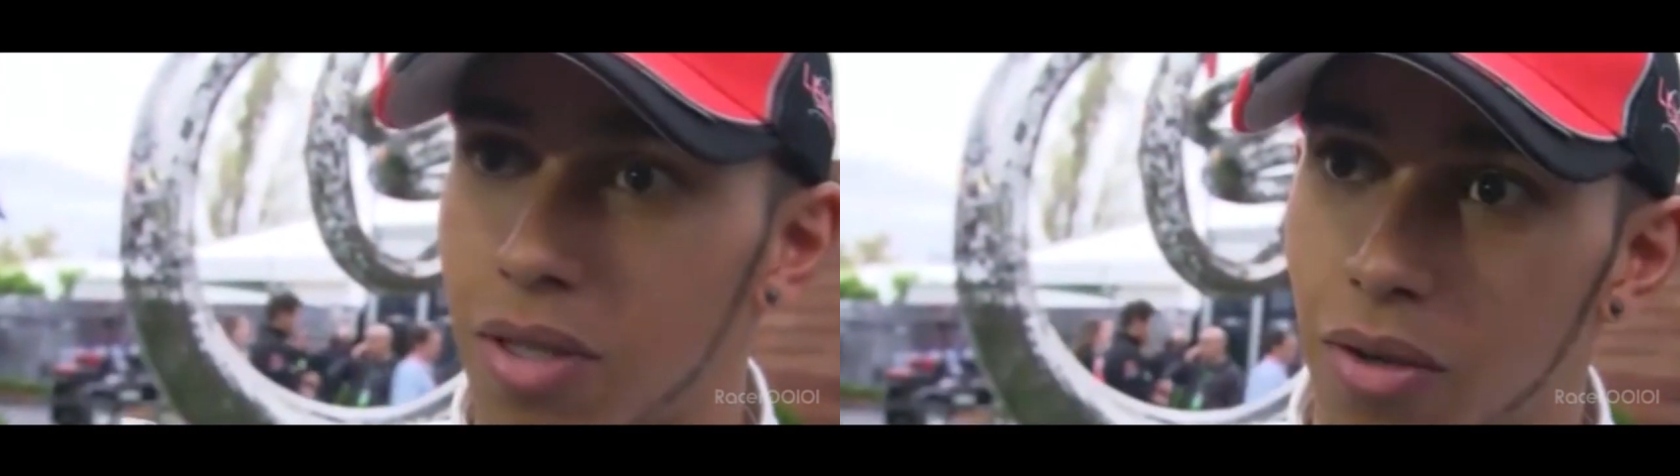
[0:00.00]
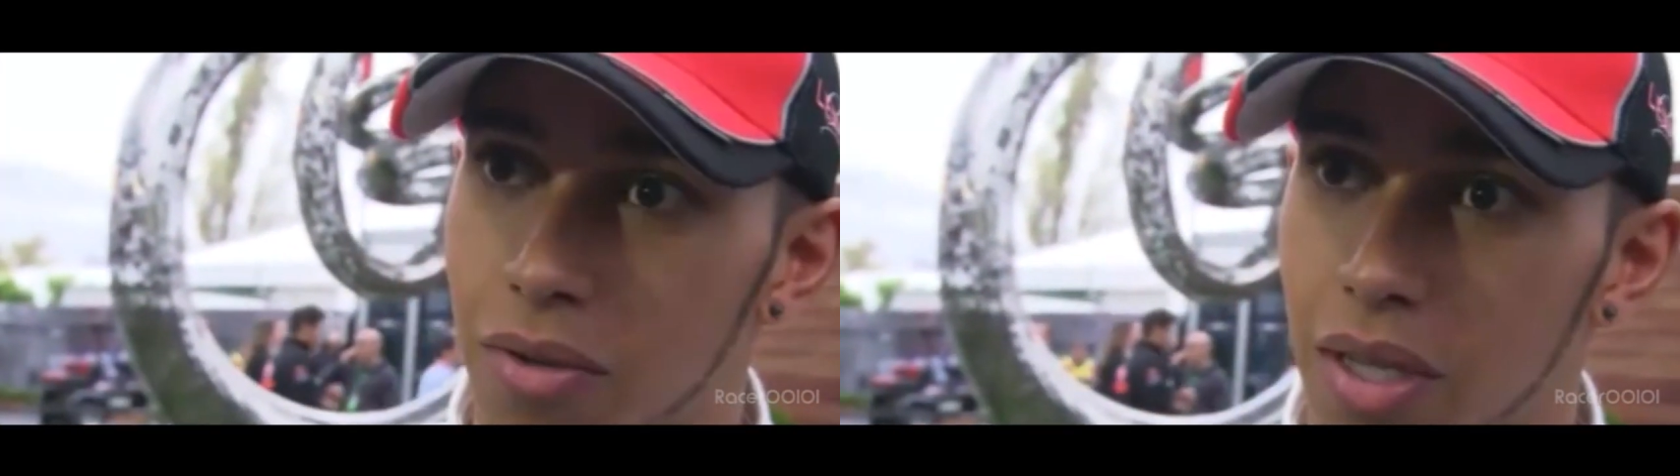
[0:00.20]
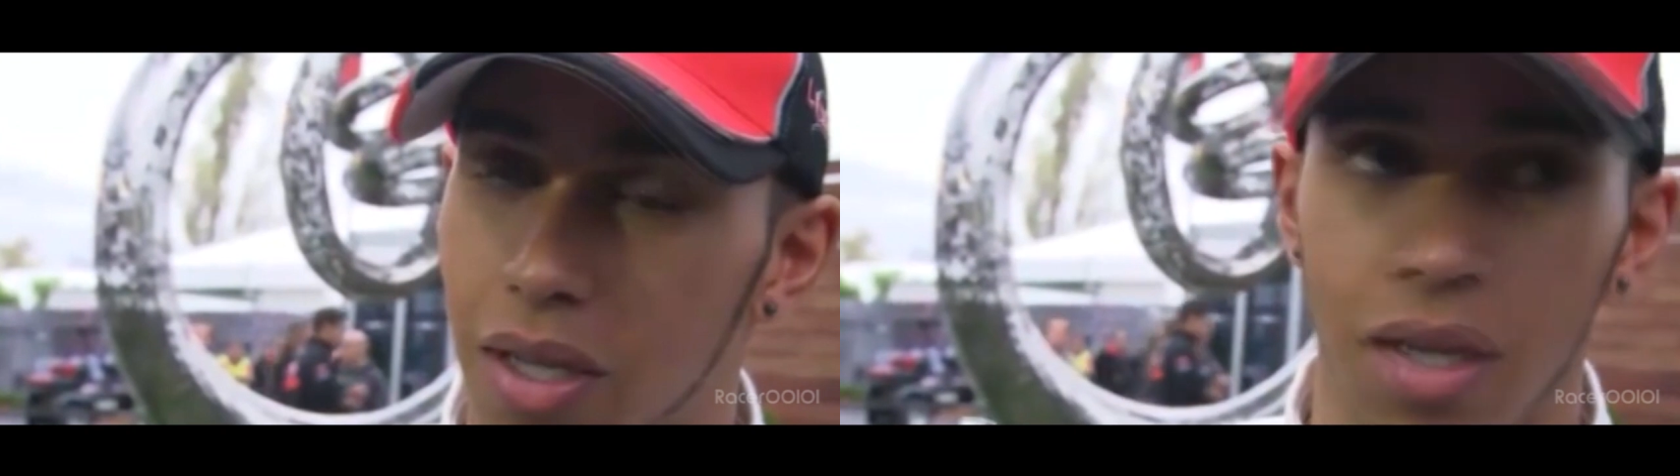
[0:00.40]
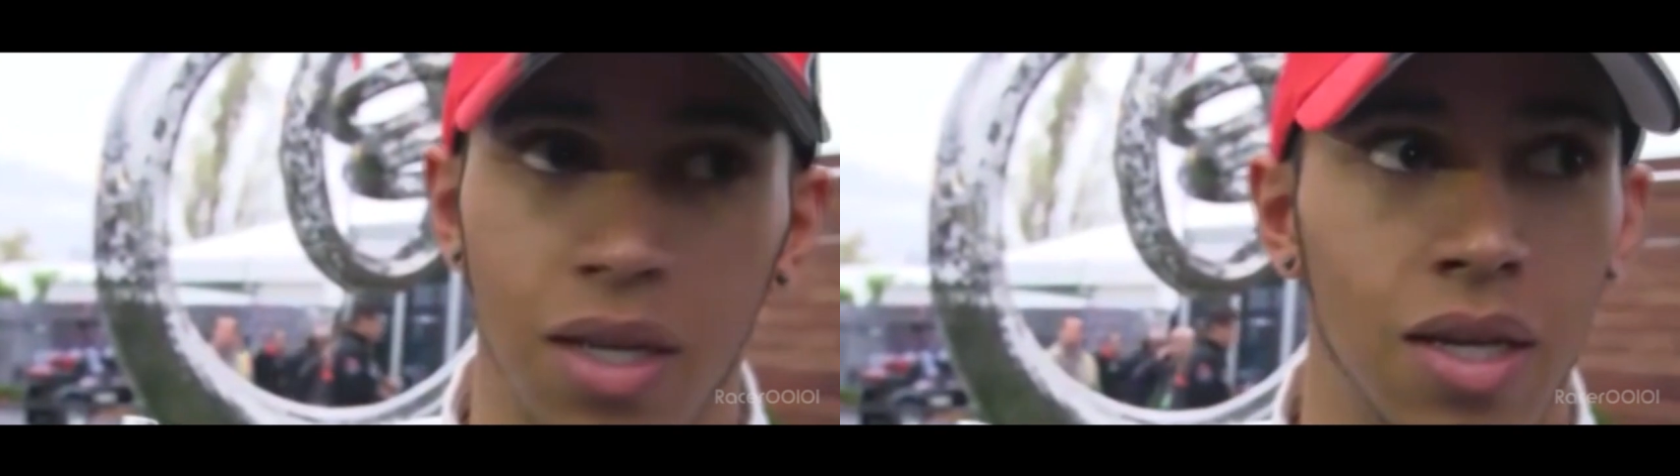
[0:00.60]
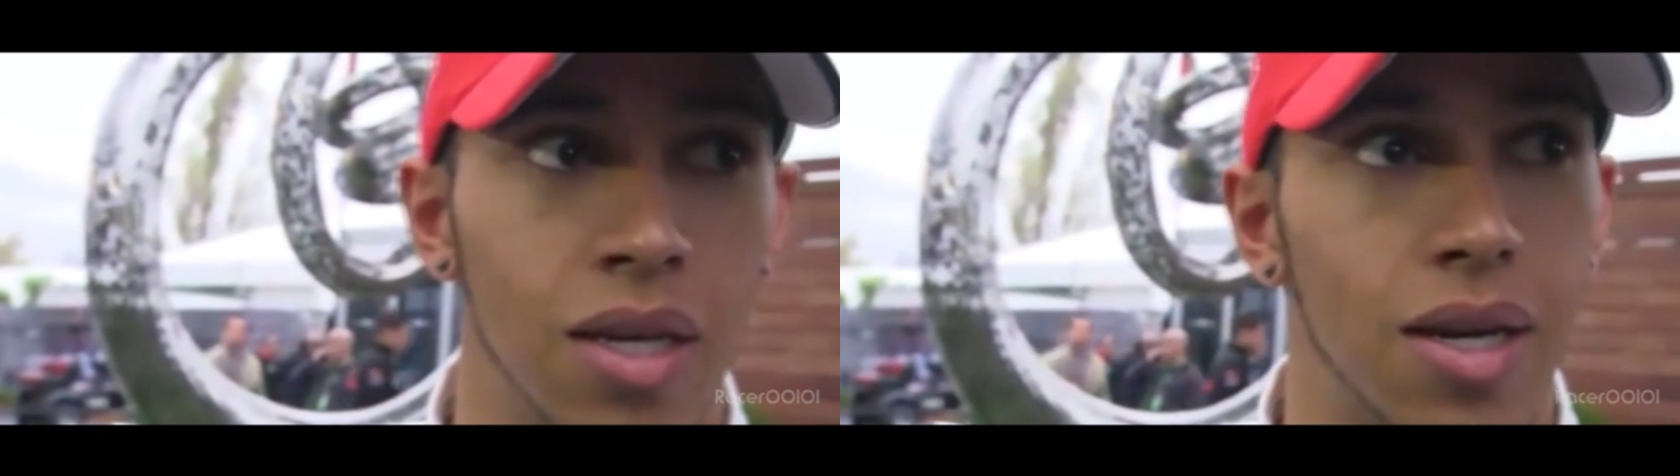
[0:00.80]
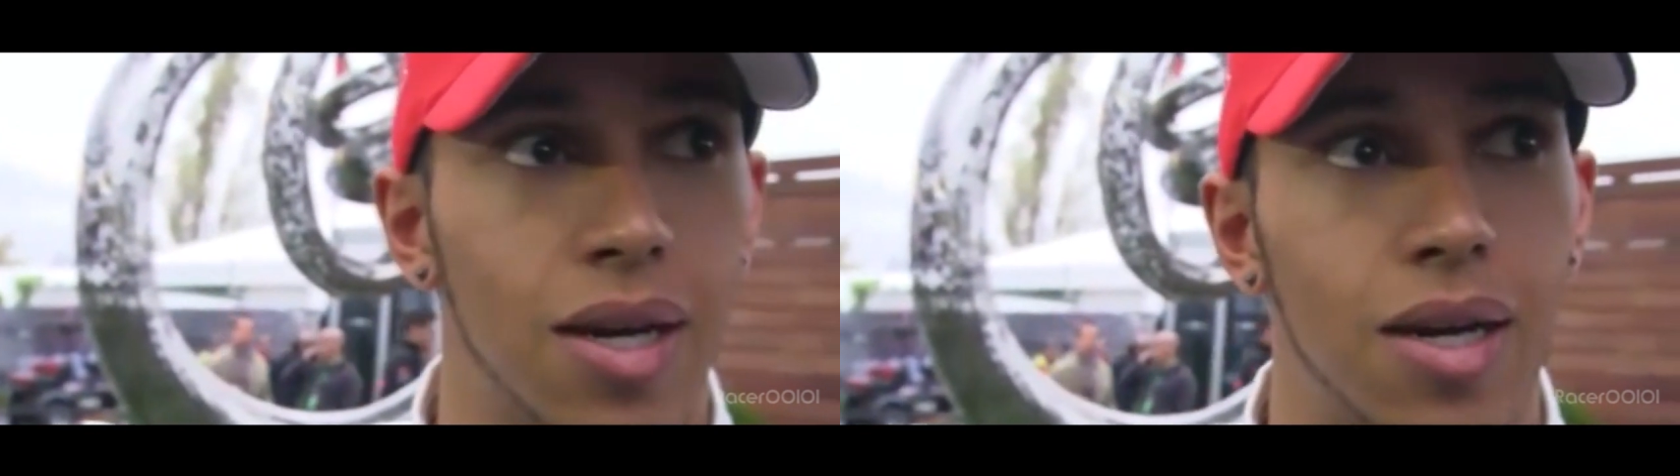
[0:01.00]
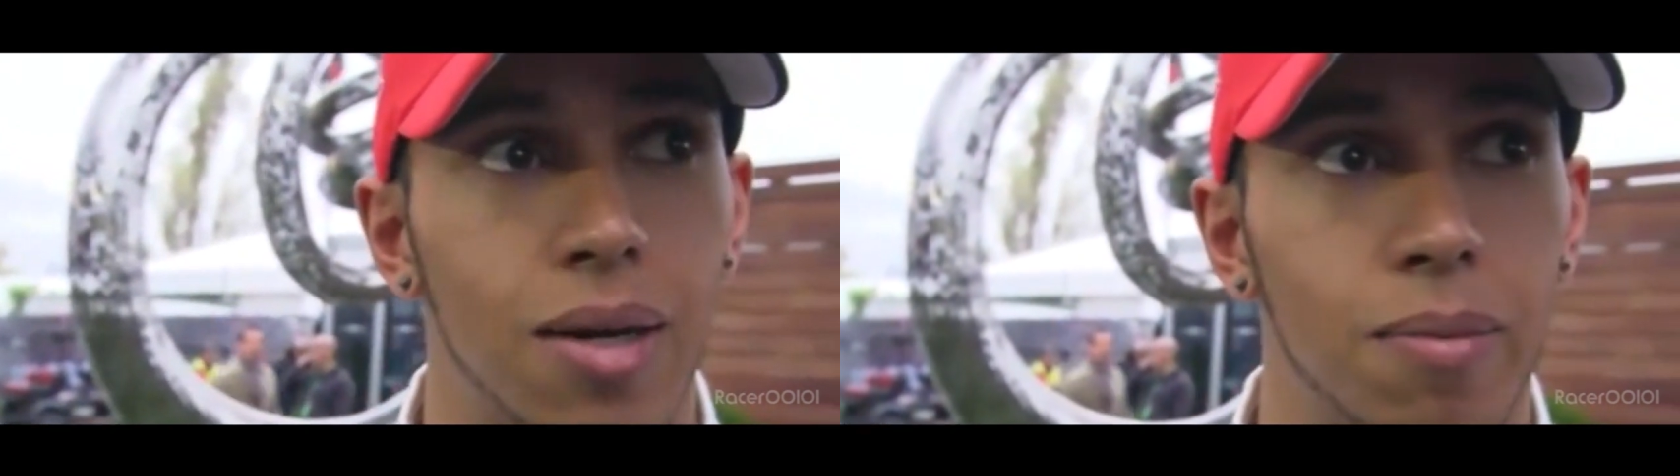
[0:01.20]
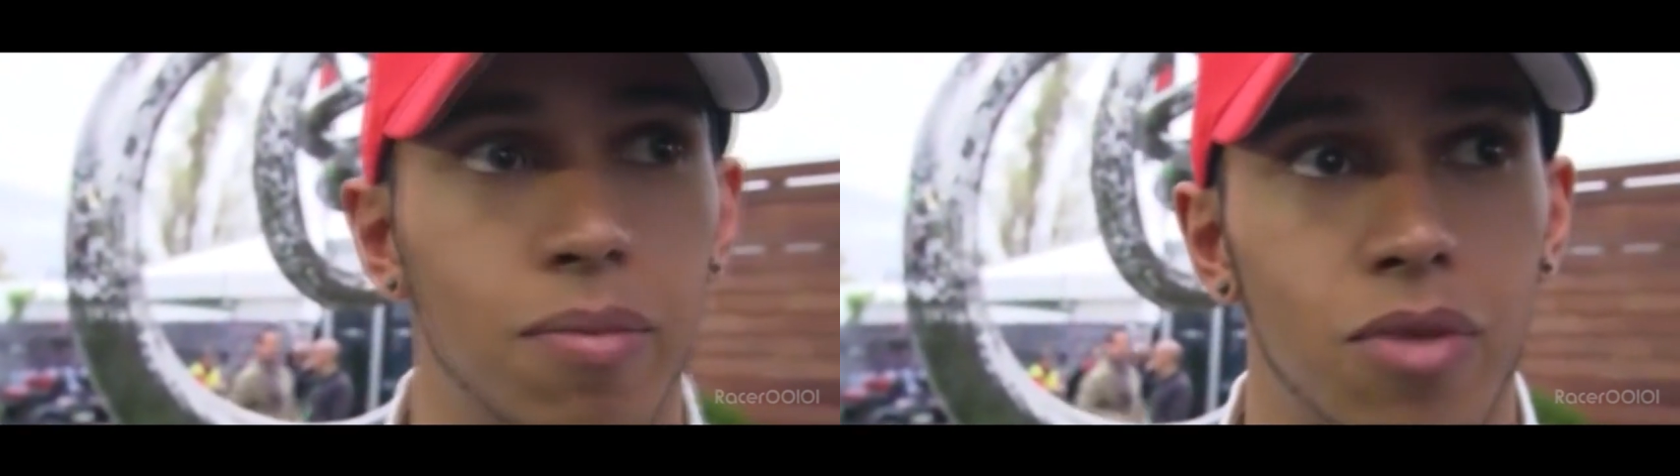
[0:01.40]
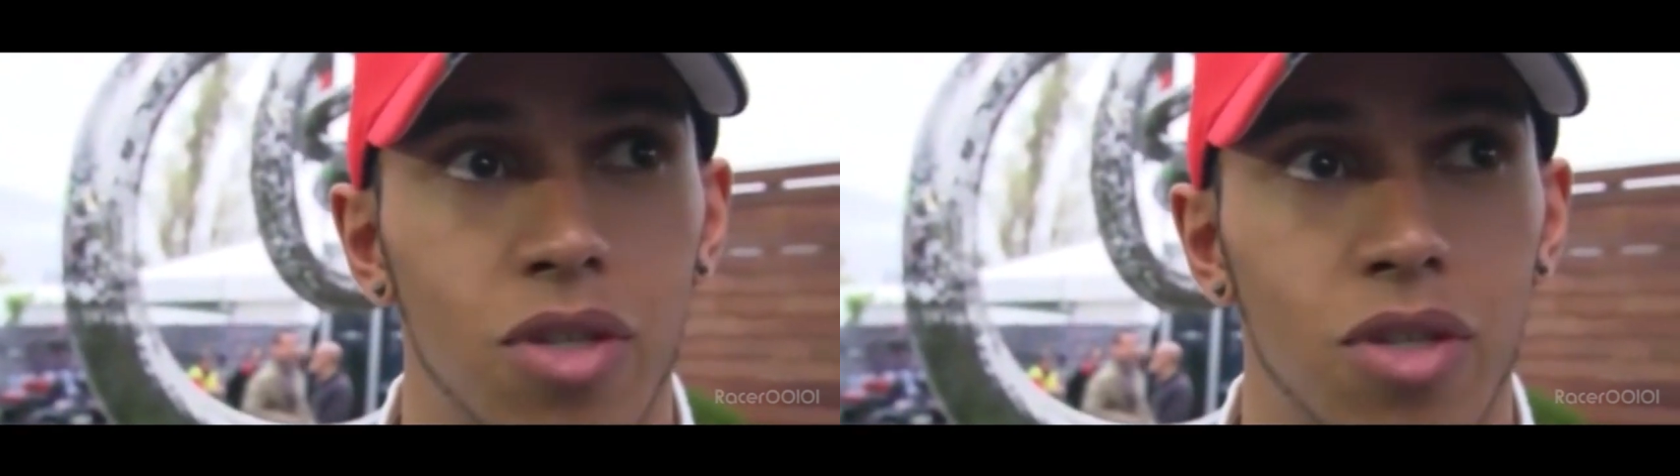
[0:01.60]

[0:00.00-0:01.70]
and obviously um,